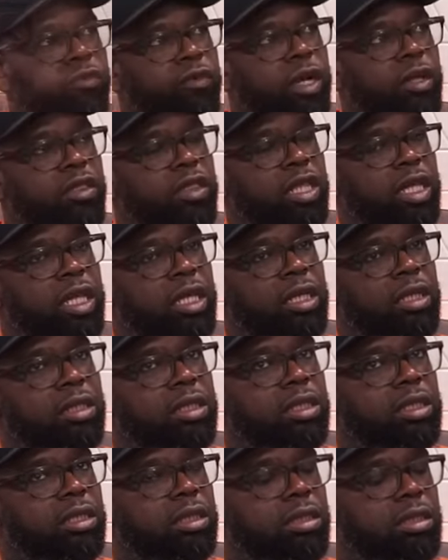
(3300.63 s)
around
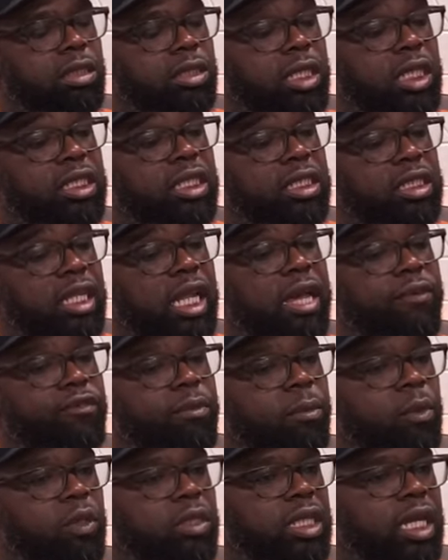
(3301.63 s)
things such as life
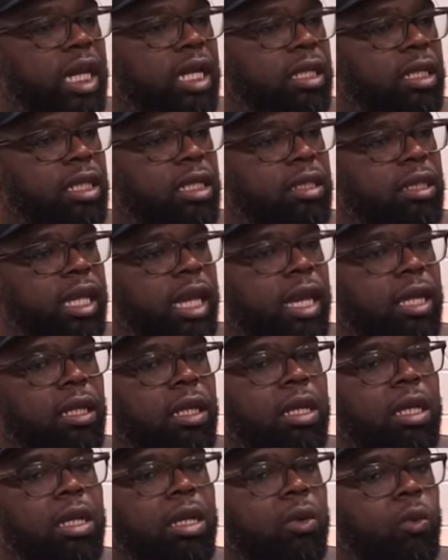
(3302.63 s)
and mortality that
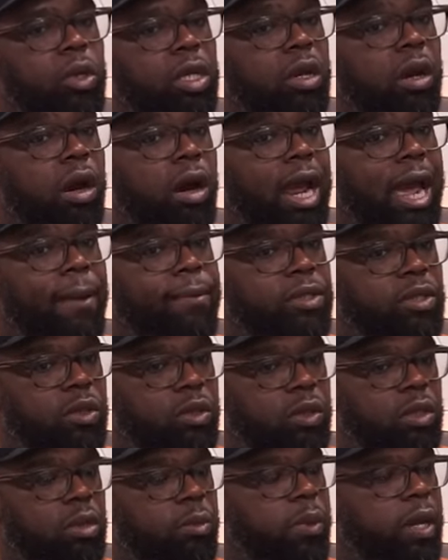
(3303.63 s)
we are
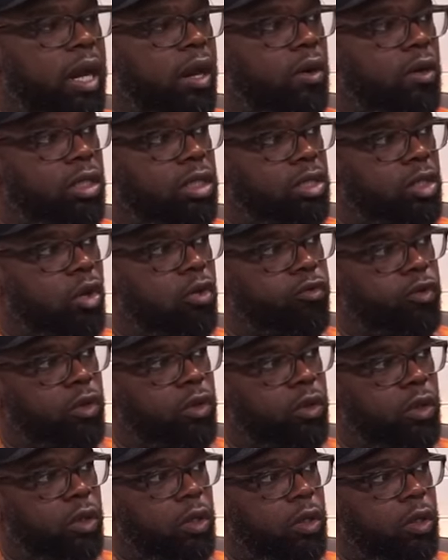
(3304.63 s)
absolutely powerless over
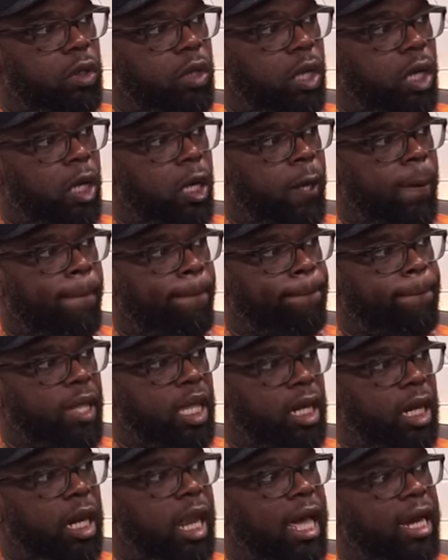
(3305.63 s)
mm-hmm. um,
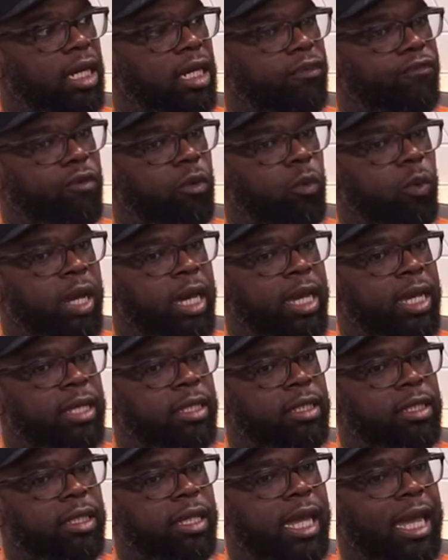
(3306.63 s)
in a lot of different
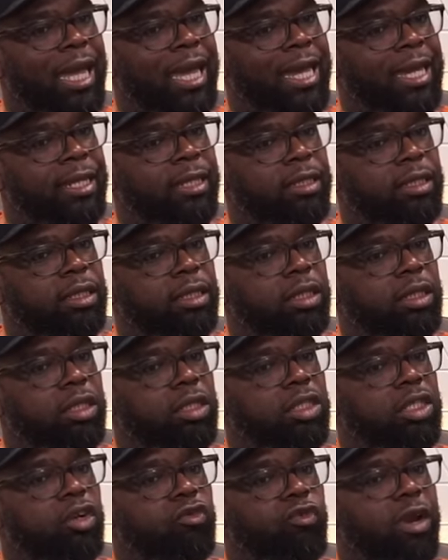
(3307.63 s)
ways. And
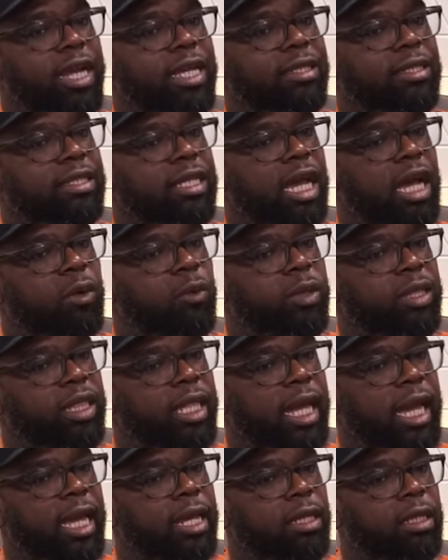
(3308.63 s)
to reconcile with
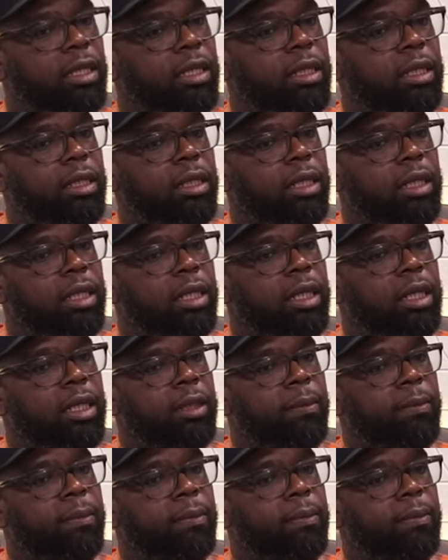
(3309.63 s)
that,
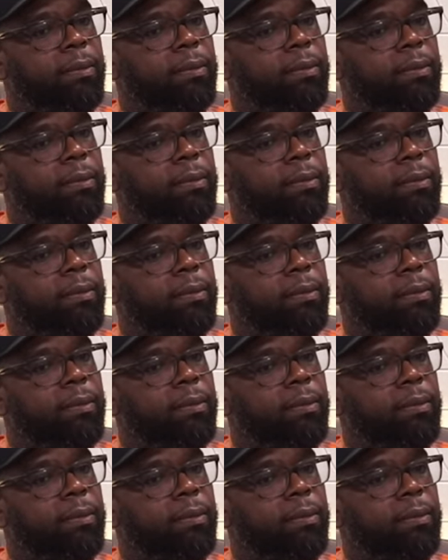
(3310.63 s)
um,